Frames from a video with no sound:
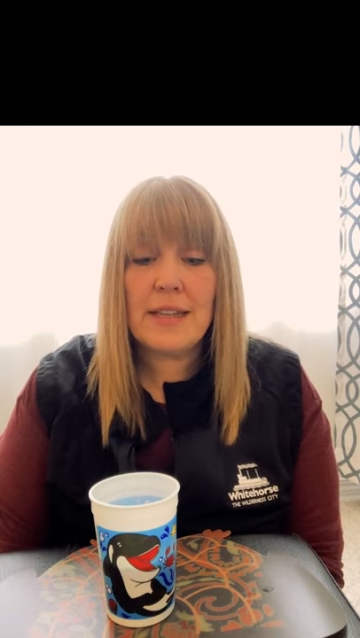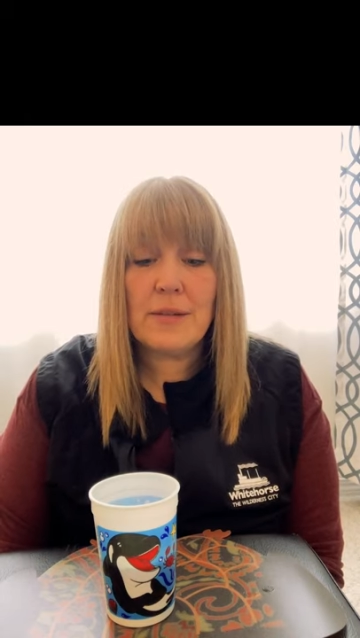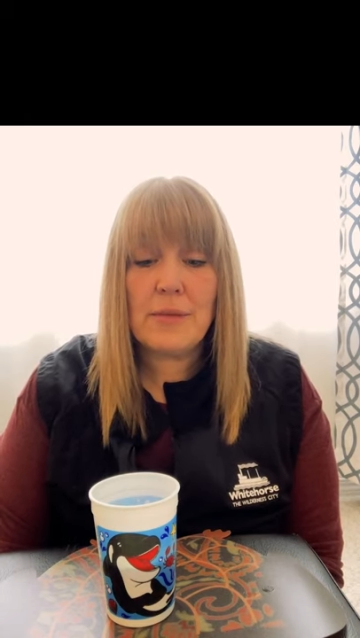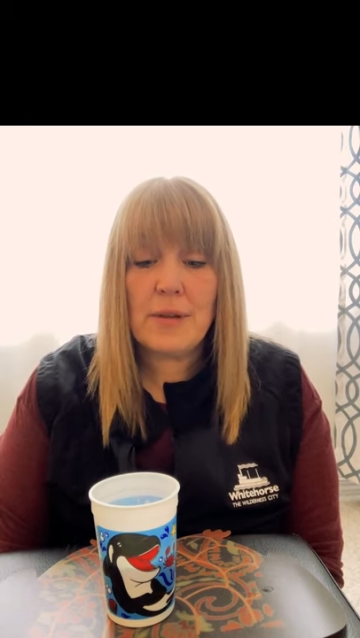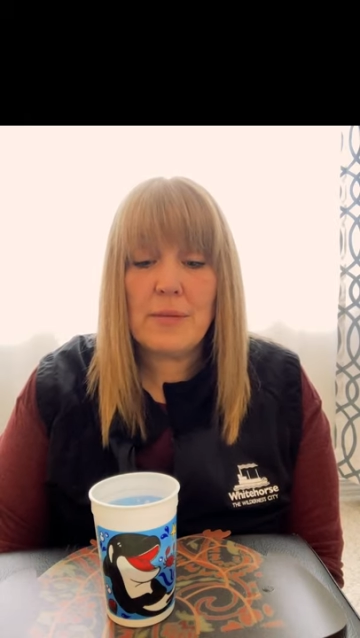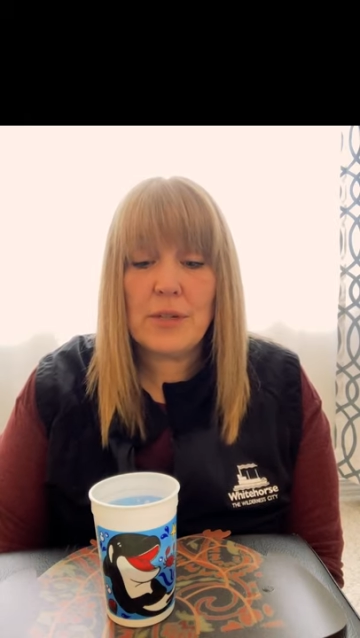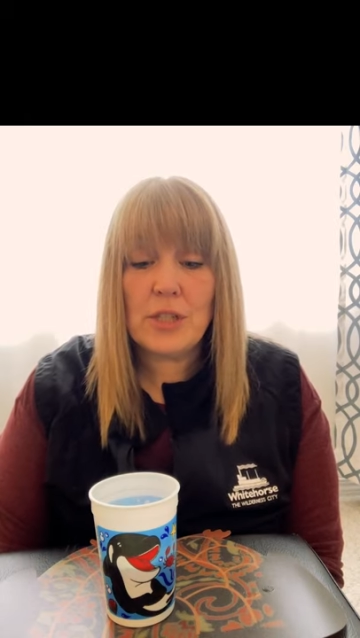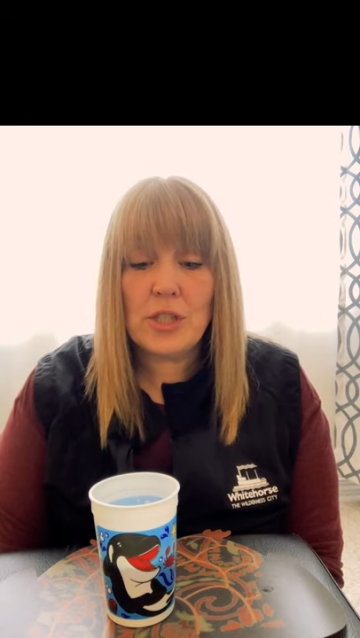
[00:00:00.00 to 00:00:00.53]
that
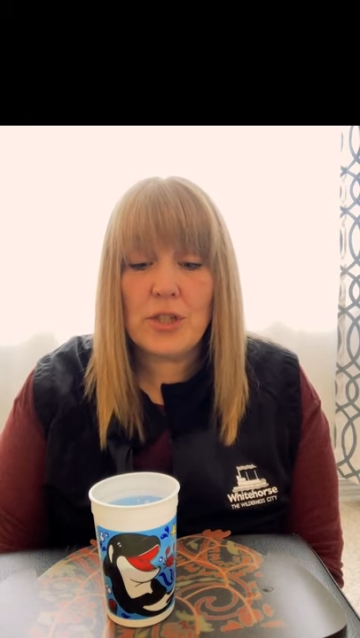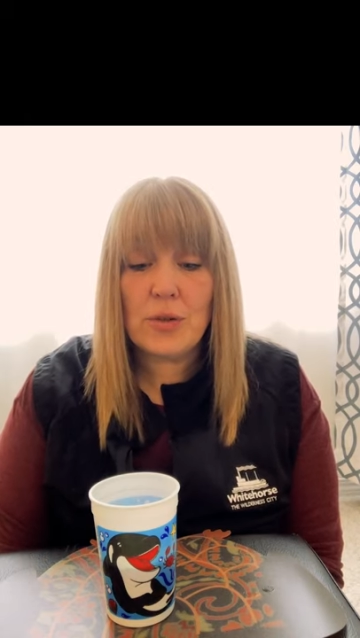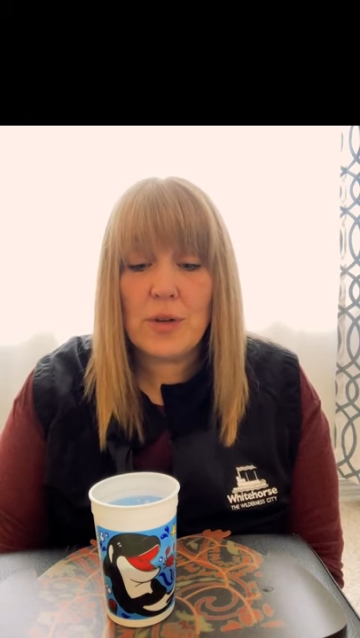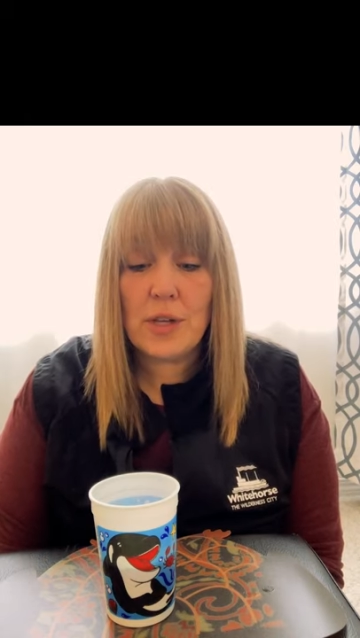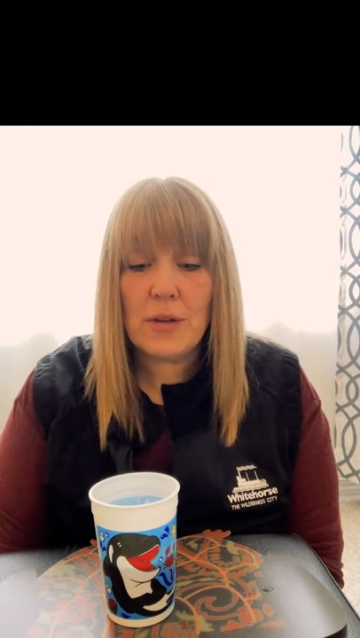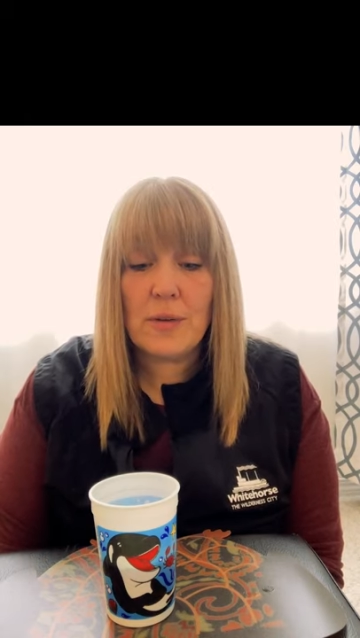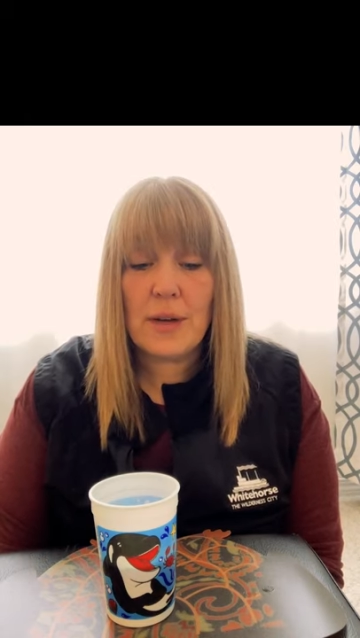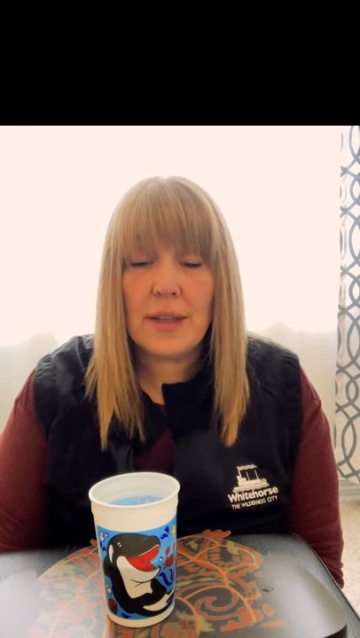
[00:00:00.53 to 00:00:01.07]
we would show
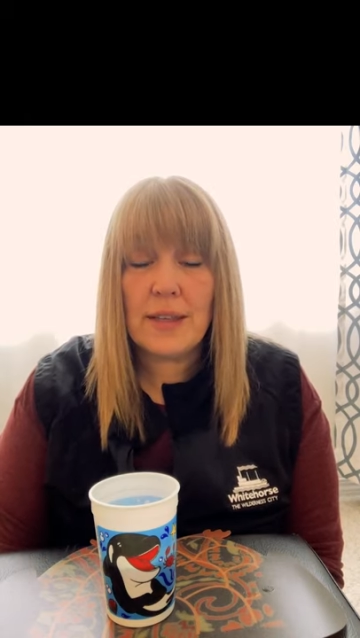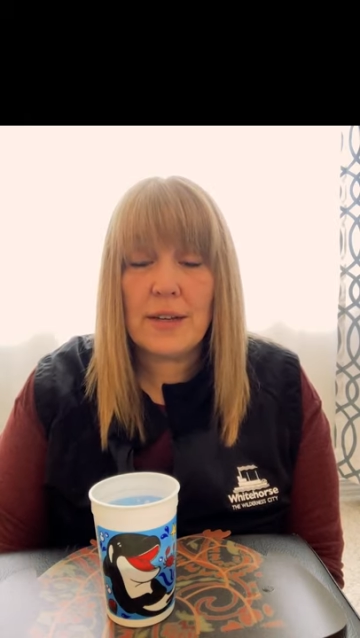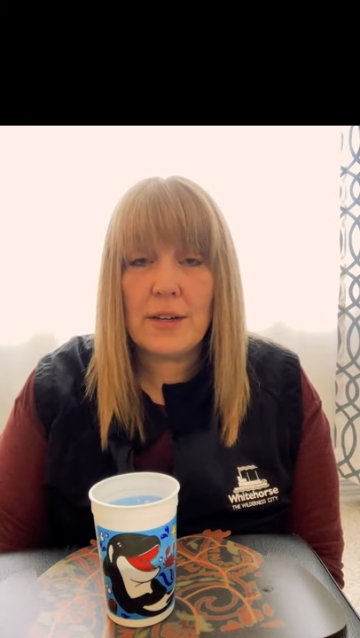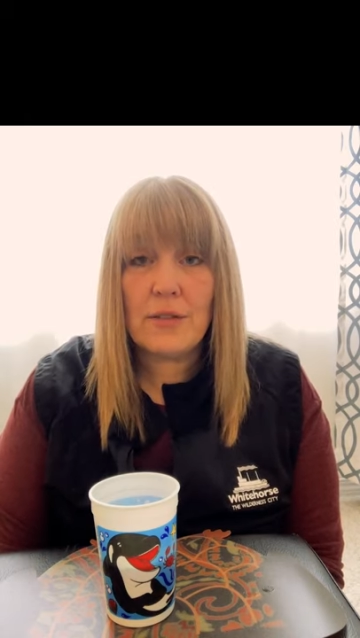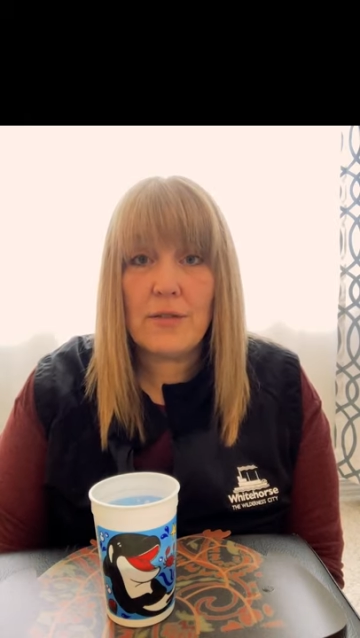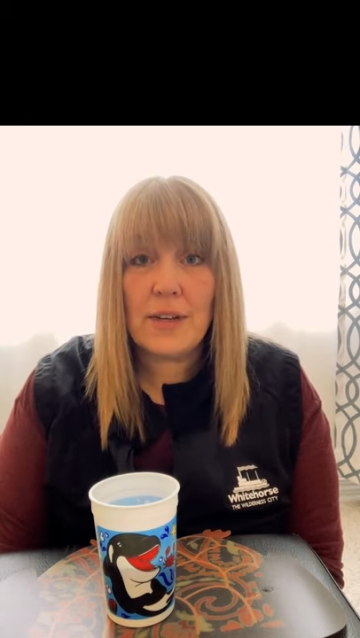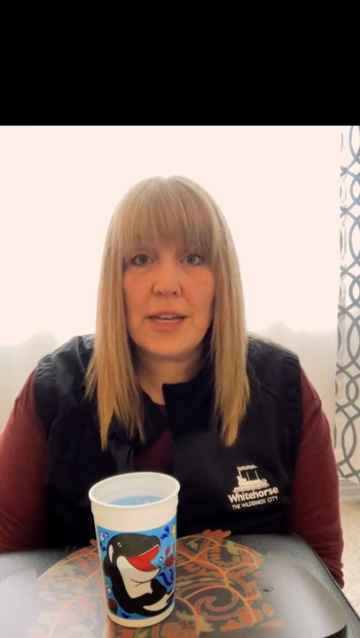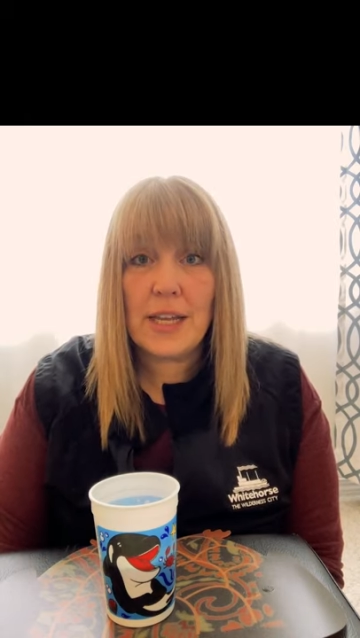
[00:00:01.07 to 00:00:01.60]
you a
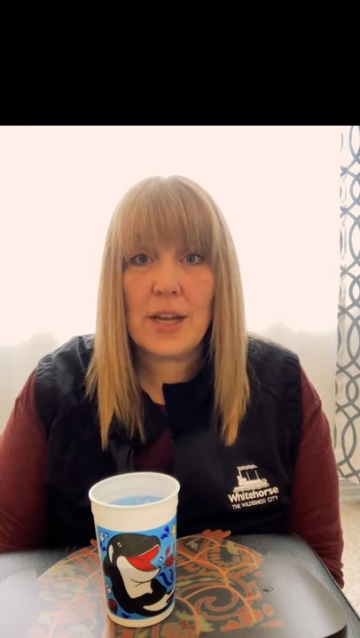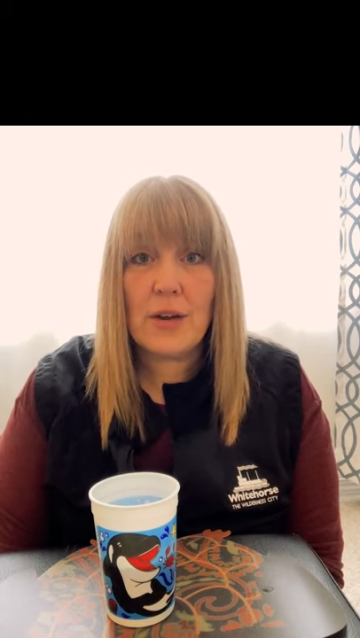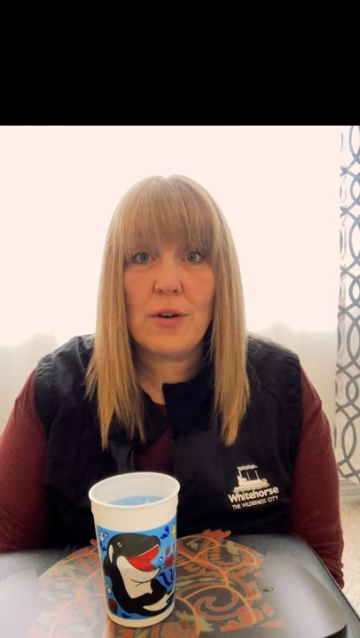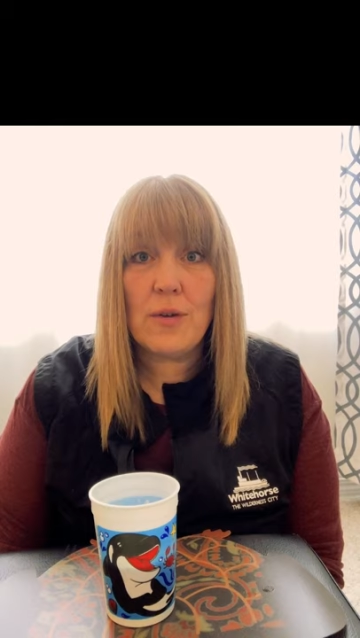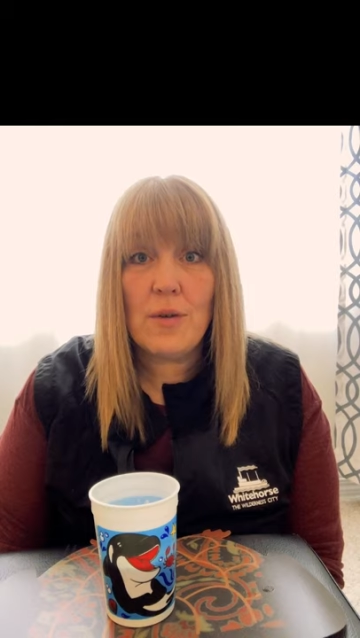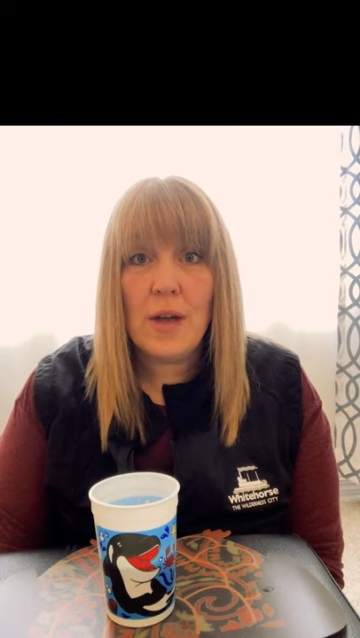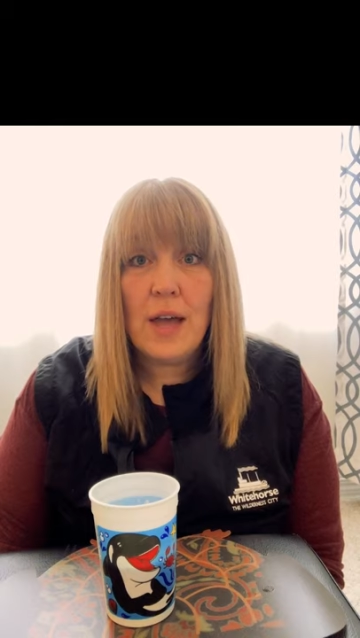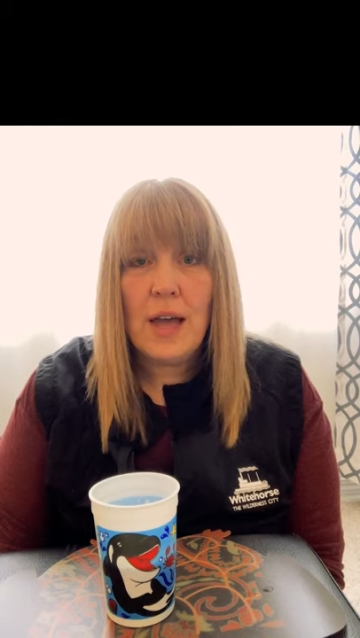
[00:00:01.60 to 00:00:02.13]
little
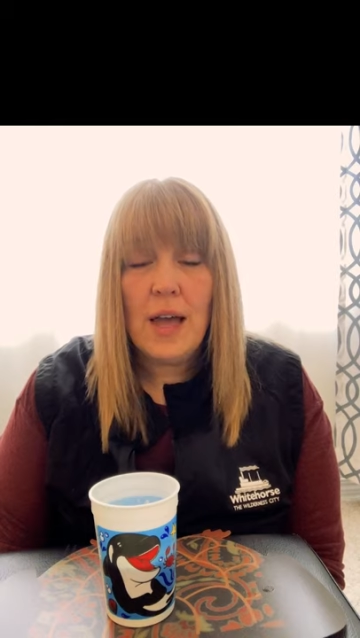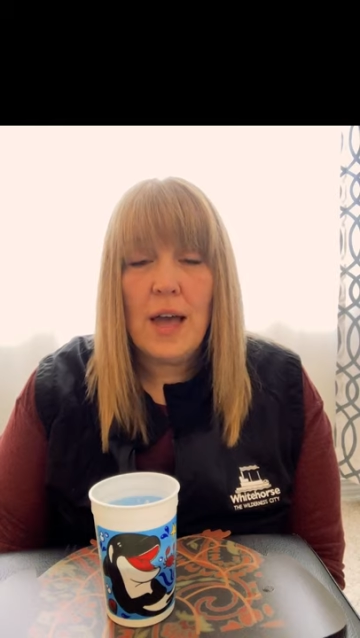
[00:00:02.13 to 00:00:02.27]
video